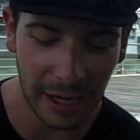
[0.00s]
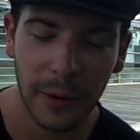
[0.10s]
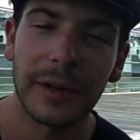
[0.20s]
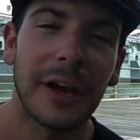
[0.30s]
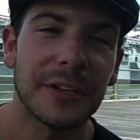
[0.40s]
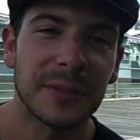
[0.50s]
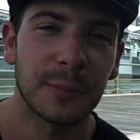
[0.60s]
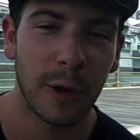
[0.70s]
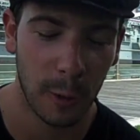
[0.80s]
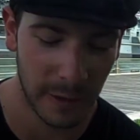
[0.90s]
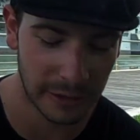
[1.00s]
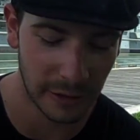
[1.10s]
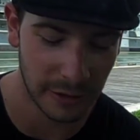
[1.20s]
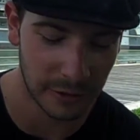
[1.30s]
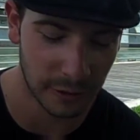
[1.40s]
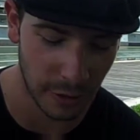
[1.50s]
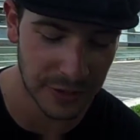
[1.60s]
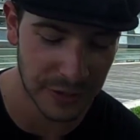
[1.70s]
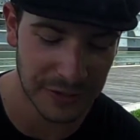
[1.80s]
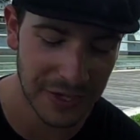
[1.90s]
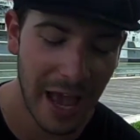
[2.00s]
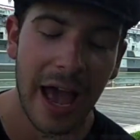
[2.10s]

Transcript: Going on to some Broadway grosses,